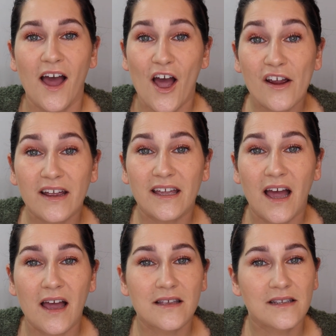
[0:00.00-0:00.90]
Alright
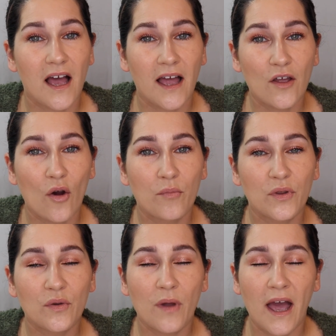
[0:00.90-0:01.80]
guys, I
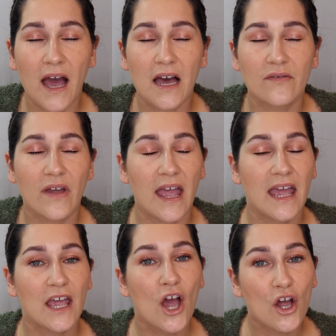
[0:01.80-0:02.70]
hope you have
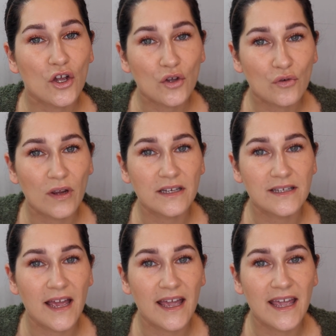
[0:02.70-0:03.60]
a great
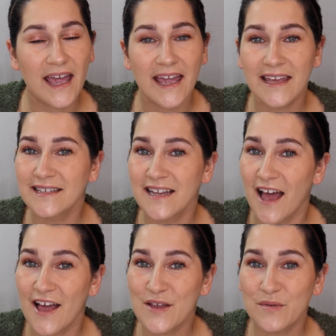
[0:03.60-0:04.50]
day and
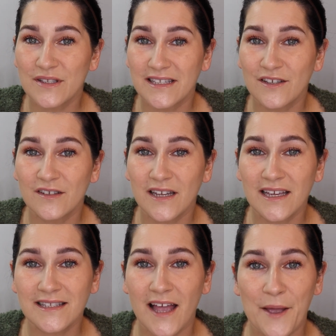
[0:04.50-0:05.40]
I will see you
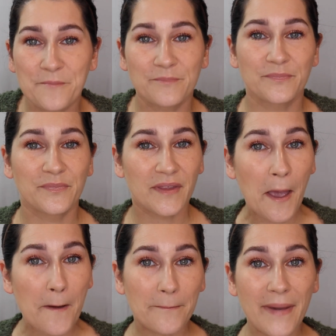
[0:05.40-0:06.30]
next time.
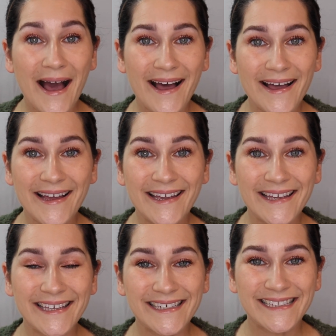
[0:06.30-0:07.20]

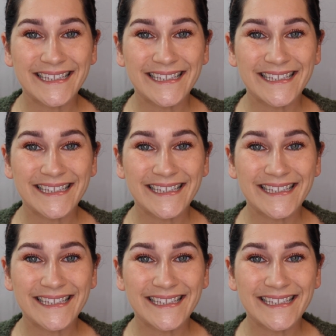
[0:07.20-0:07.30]
Bye!